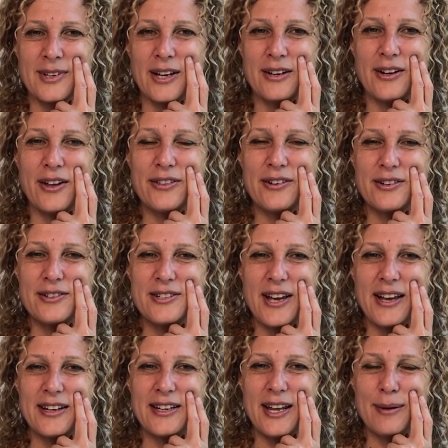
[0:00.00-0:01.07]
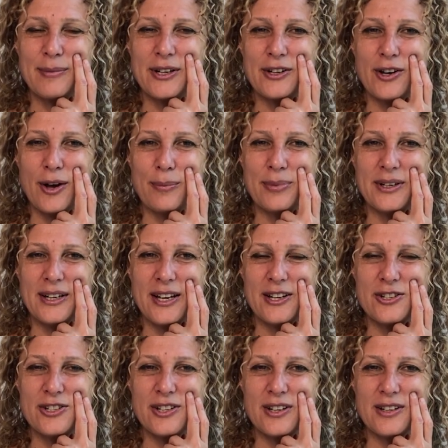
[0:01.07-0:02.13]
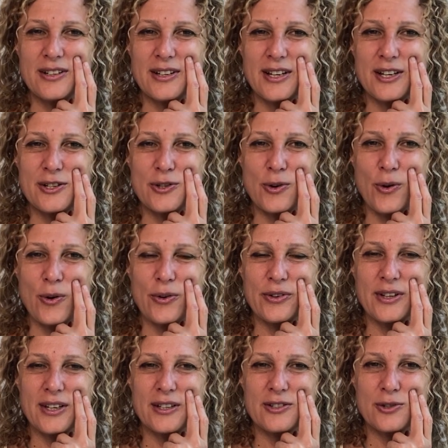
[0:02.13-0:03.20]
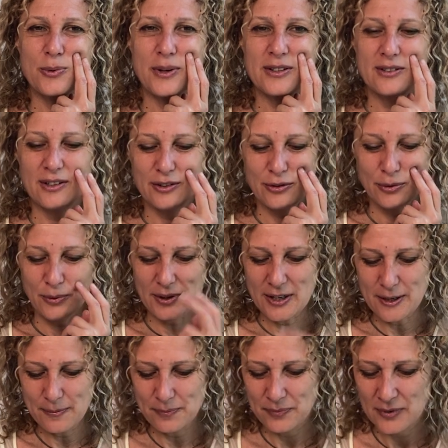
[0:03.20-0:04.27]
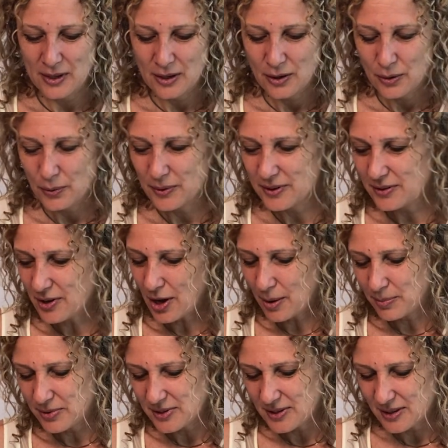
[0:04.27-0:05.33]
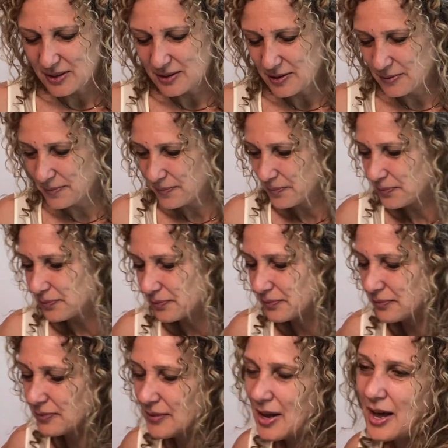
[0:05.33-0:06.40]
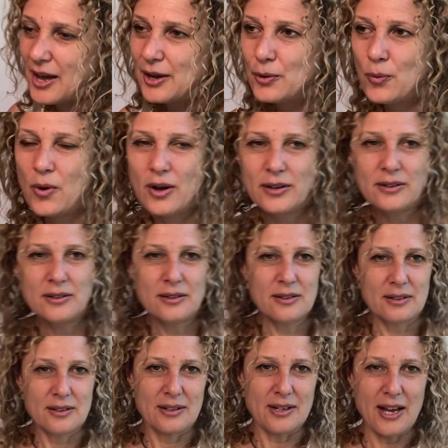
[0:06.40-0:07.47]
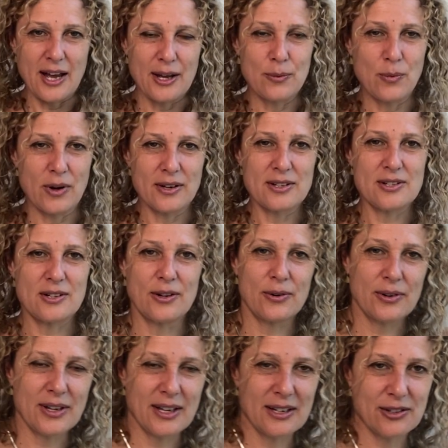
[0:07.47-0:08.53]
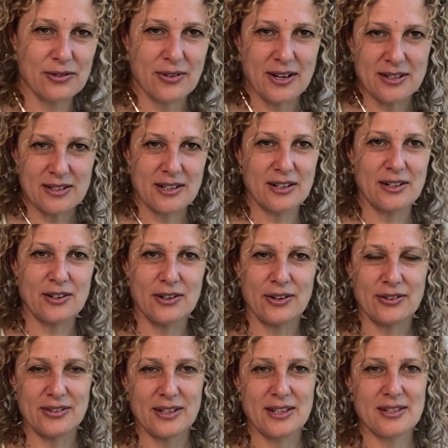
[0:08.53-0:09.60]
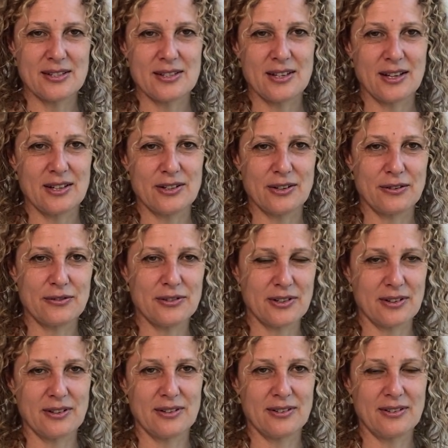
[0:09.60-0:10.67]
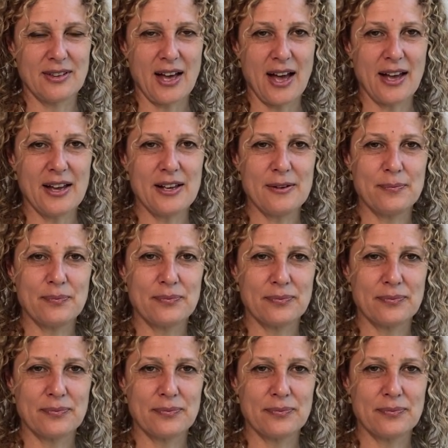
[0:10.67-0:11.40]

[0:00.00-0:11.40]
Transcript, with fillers: Another dynamic combination is holding twenty-three with the opposite high one, and high one is located right here on the inside of the thigh,